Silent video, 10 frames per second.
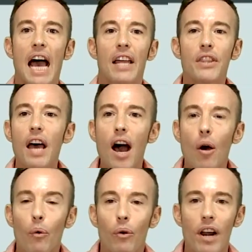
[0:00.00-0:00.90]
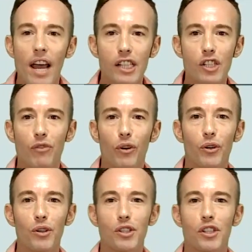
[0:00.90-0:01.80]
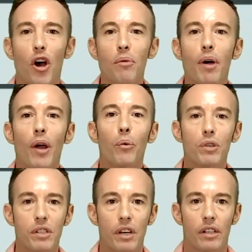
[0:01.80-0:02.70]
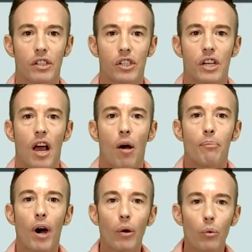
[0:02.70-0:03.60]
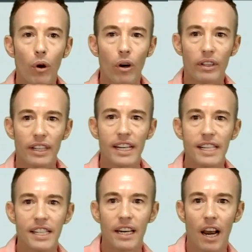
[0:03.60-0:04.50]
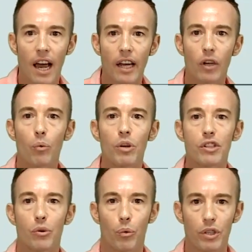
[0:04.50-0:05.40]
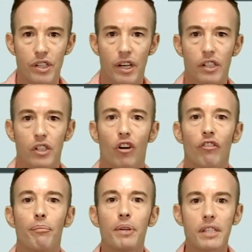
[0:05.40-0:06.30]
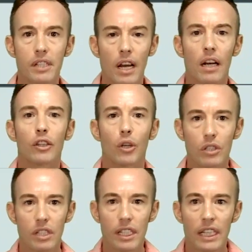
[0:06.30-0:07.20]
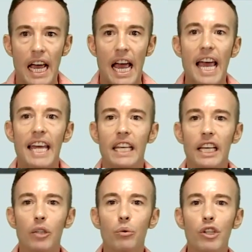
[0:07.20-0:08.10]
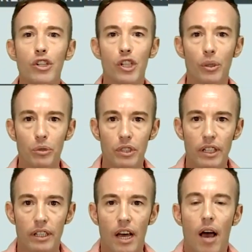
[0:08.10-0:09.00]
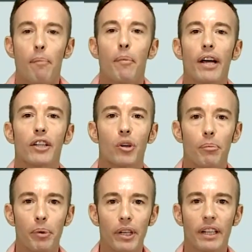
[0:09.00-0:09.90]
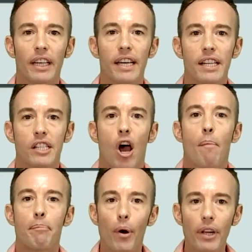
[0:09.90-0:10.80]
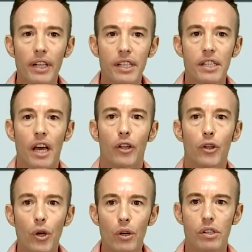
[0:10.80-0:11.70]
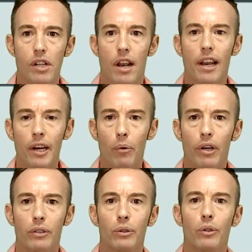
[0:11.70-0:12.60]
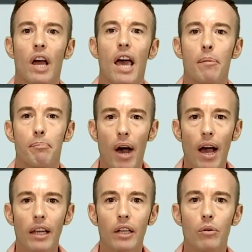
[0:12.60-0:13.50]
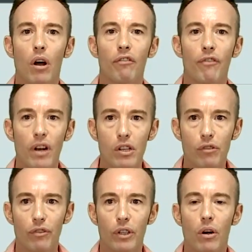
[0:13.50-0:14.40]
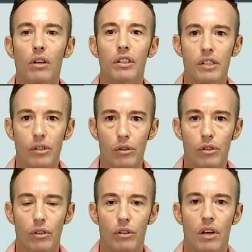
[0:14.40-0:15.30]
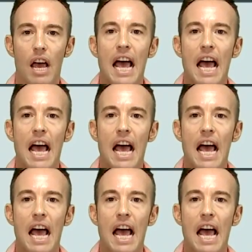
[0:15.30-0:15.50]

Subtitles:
Now, let's focus on my research. My work is in line with the research of Michel Tozzi and Edwige Chirouté. My topic is Polynesian youth literature and bilingual philosophical discussion.